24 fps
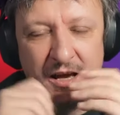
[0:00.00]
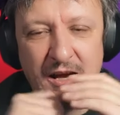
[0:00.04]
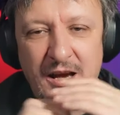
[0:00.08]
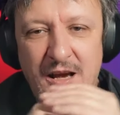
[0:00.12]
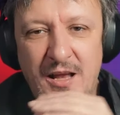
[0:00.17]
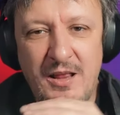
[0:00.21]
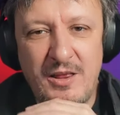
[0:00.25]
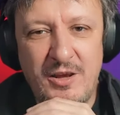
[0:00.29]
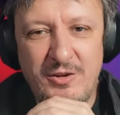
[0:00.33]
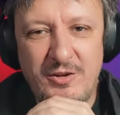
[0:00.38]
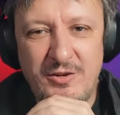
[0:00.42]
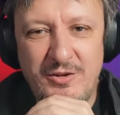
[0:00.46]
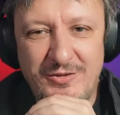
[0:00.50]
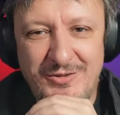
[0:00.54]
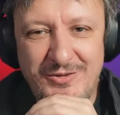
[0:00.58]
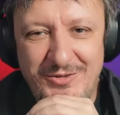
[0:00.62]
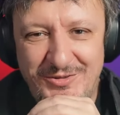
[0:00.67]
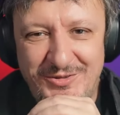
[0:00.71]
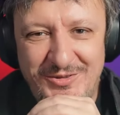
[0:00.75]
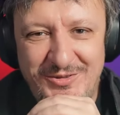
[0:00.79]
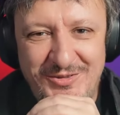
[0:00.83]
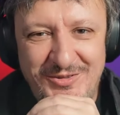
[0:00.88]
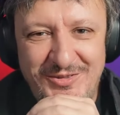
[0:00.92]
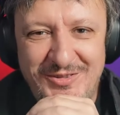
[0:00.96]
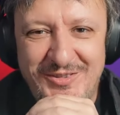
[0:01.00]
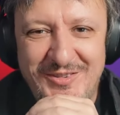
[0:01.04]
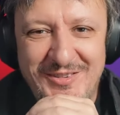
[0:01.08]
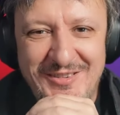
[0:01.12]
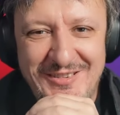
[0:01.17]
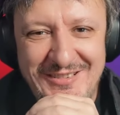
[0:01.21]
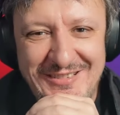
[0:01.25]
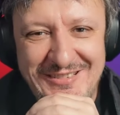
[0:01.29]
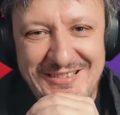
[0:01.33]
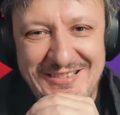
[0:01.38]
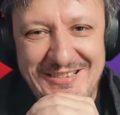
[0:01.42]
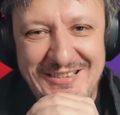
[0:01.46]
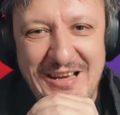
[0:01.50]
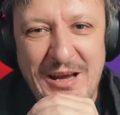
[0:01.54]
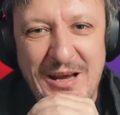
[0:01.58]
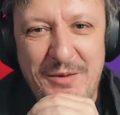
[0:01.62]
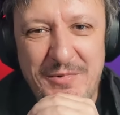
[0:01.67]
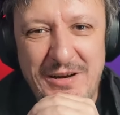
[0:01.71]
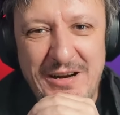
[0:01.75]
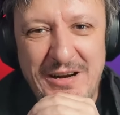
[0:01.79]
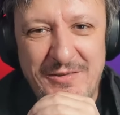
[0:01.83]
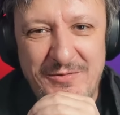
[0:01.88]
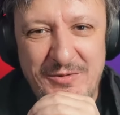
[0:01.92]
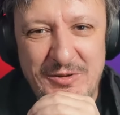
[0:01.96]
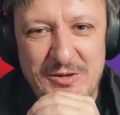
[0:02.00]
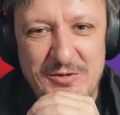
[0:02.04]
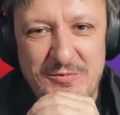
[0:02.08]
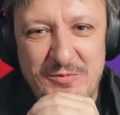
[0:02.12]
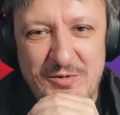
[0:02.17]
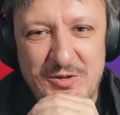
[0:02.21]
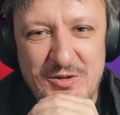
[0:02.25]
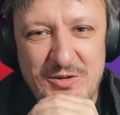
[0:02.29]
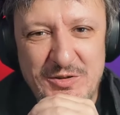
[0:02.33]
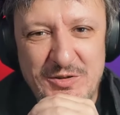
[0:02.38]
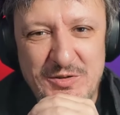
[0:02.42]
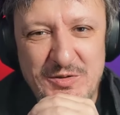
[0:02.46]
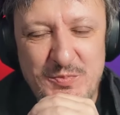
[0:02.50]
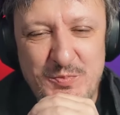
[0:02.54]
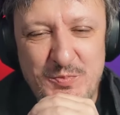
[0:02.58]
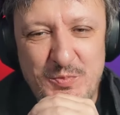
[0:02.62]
a lot of time and effort was